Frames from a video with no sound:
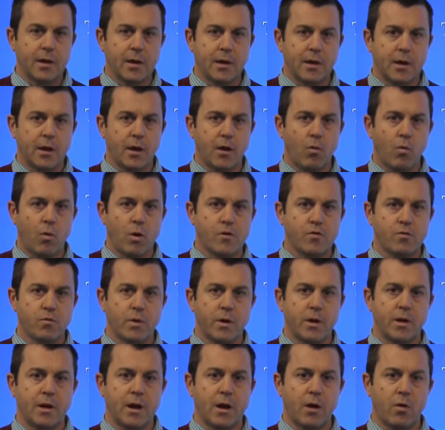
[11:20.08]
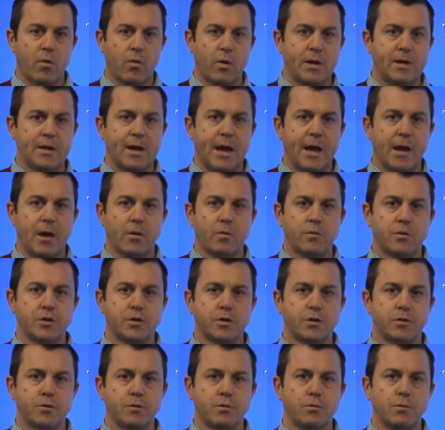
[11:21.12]
once we narrow it down
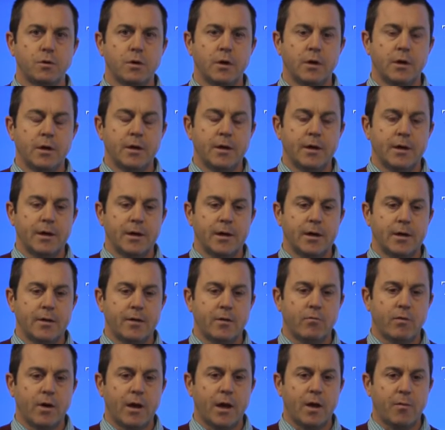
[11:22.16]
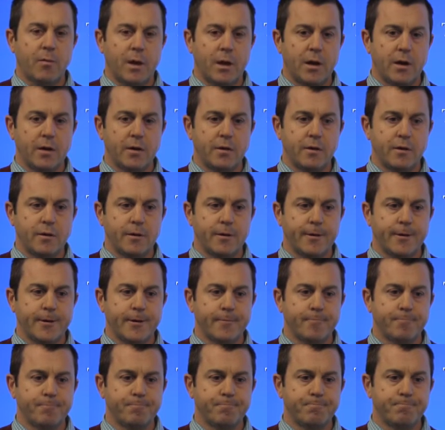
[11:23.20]
to the recommended
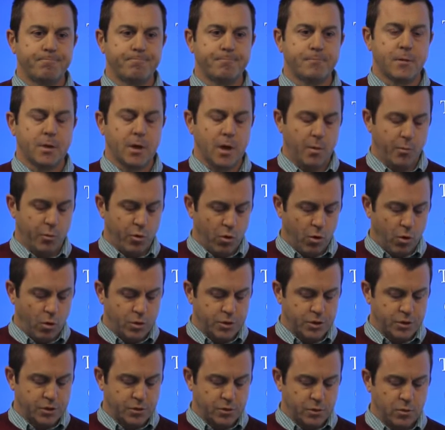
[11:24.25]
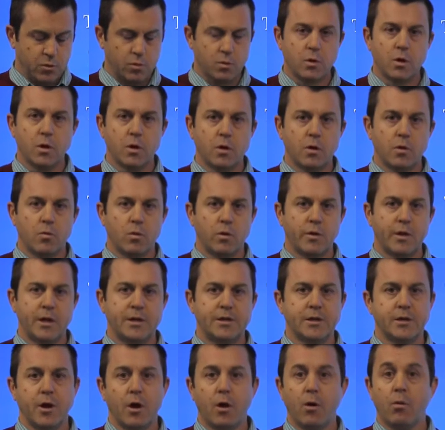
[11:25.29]
approach, we'll need
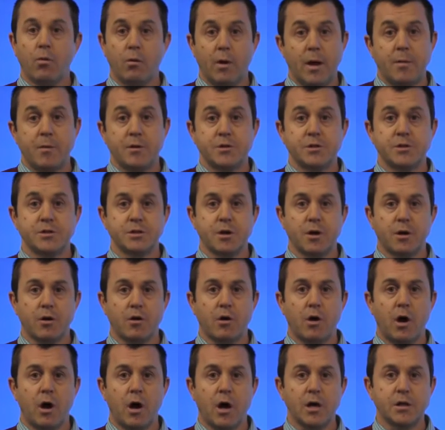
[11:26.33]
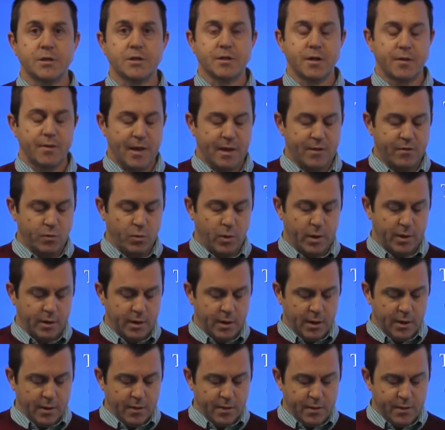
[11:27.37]
to know how much it's going to cost. And that's what
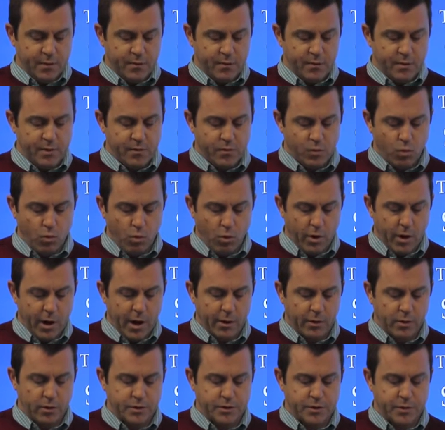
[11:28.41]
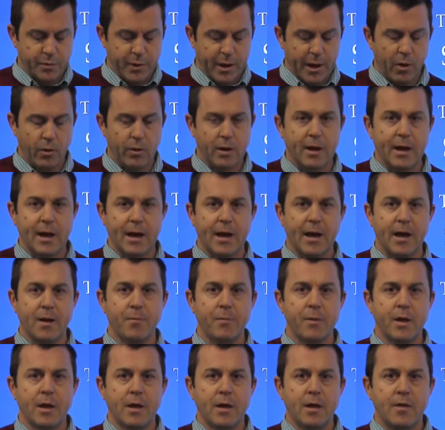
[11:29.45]
this warrant article is about.
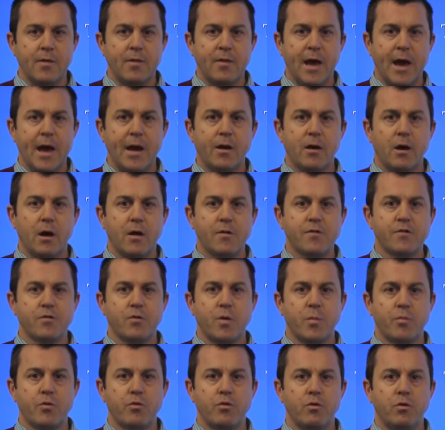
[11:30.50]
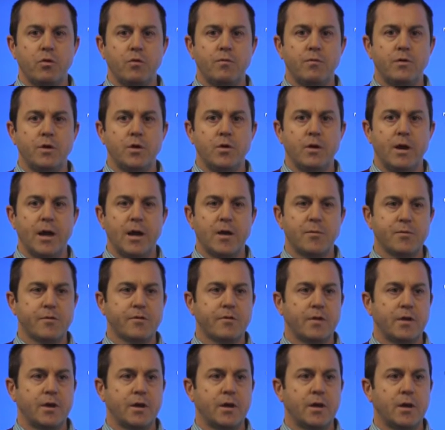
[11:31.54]
That also approved
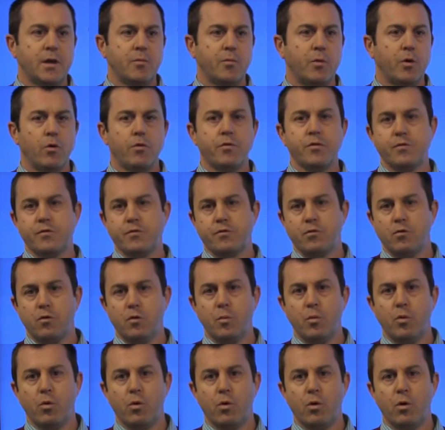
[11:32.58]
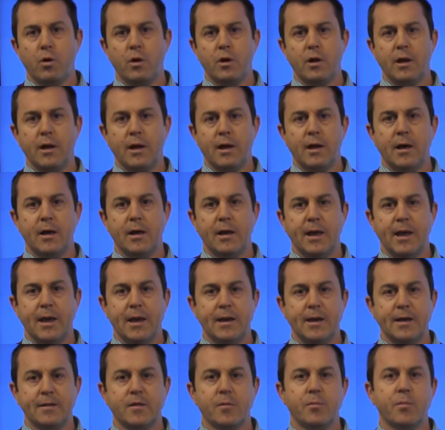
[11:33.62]
unanimously in both the school board
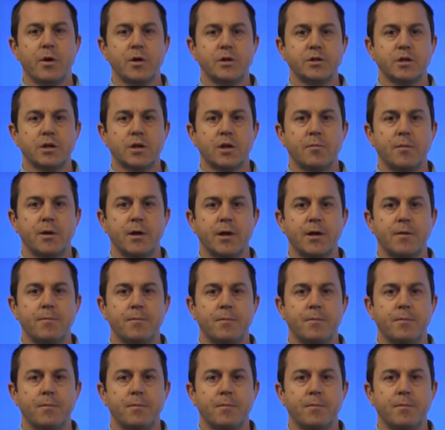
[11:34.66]
and at the budget committee.